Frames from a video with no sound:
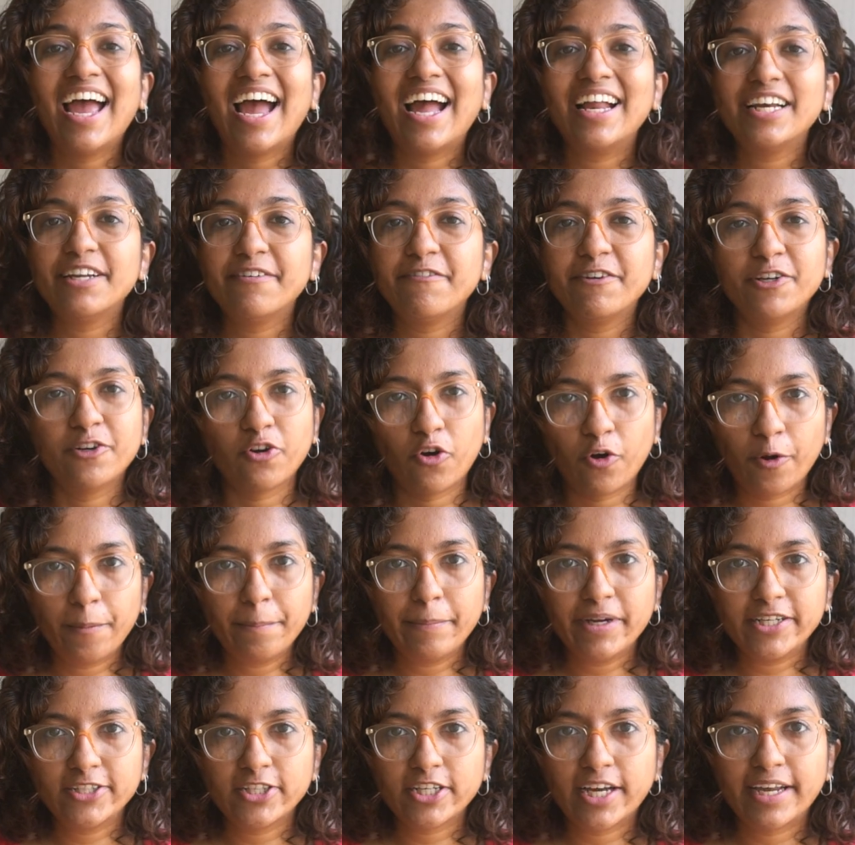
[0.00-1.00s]
And even
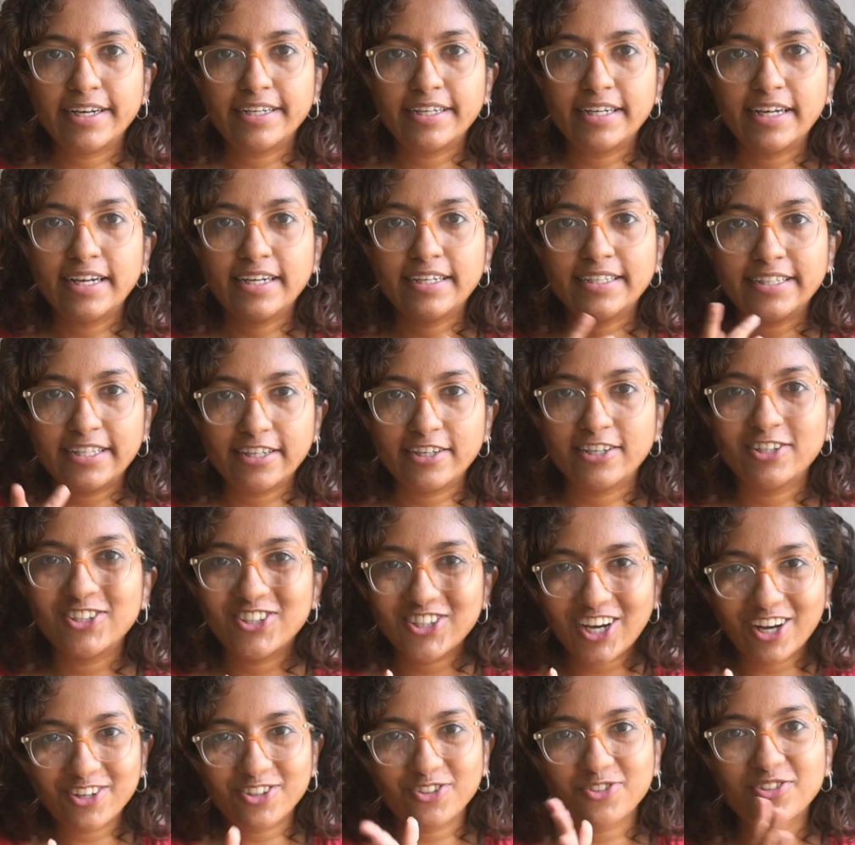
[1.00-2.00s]
on my channel here,
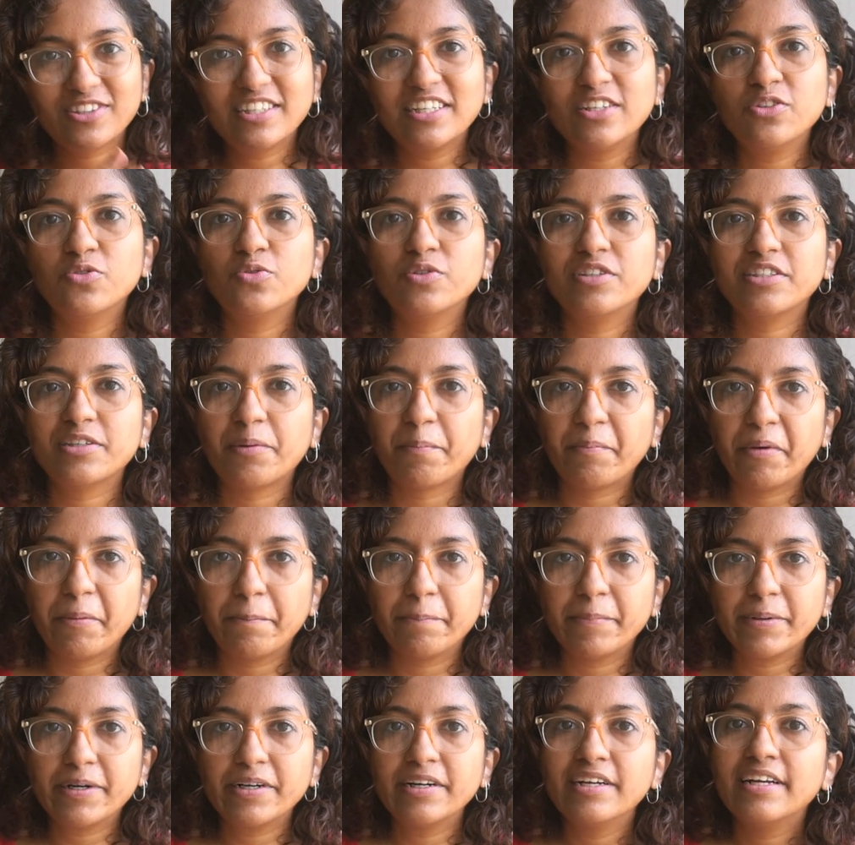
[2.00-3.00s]
Jagruthi, who is a
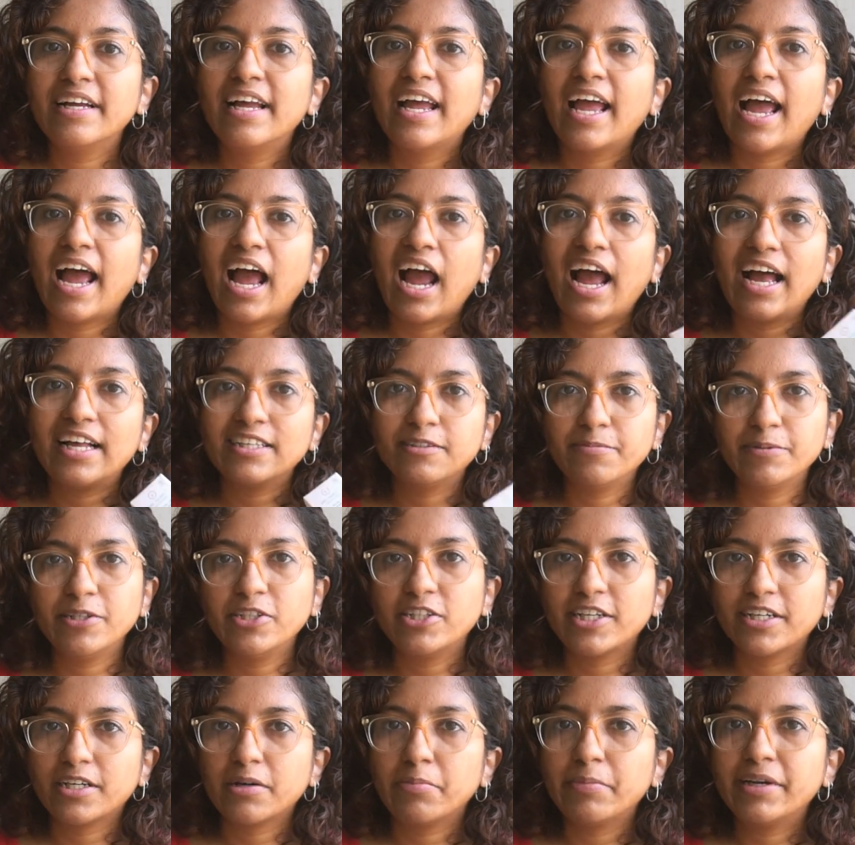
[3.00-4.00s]
member, has
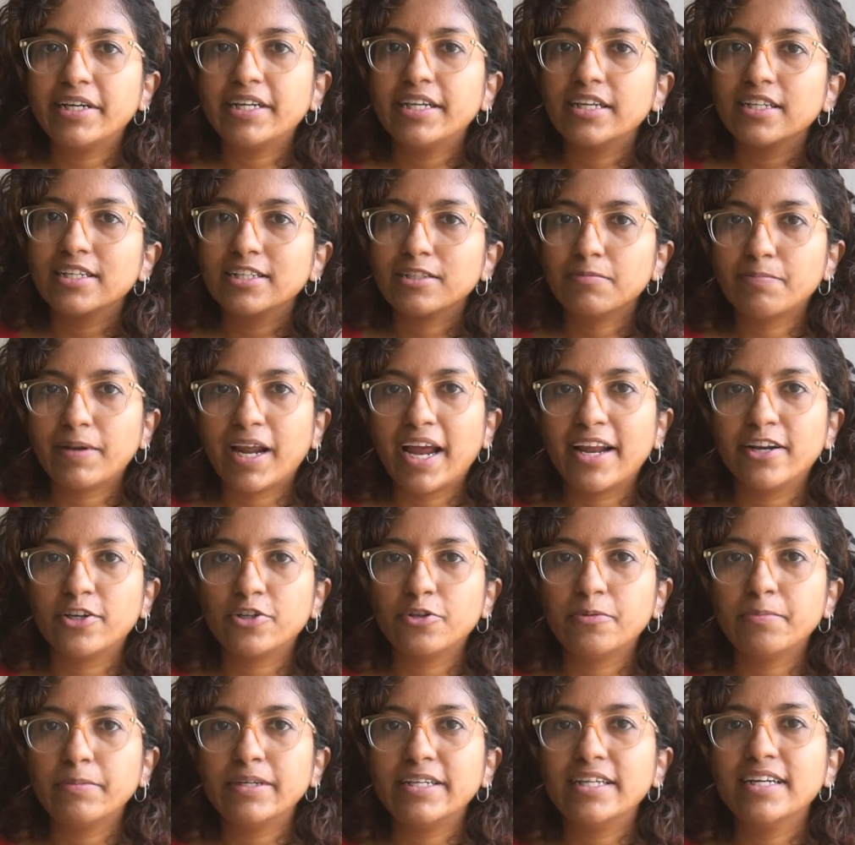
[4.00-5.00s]
been recommending this
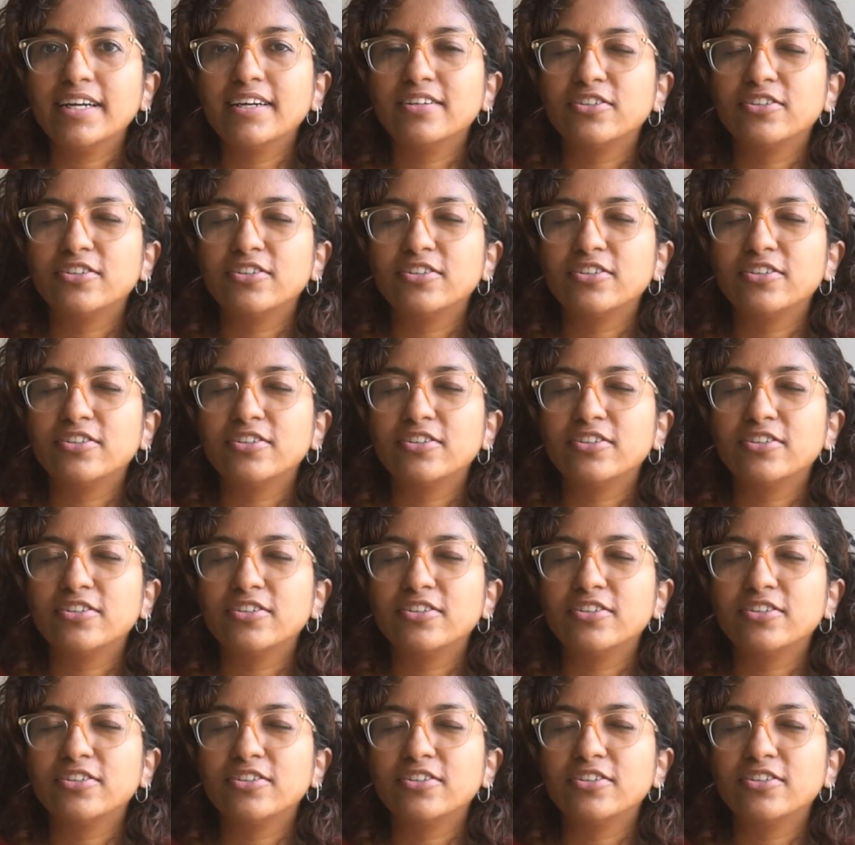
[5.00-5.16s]
brand to me.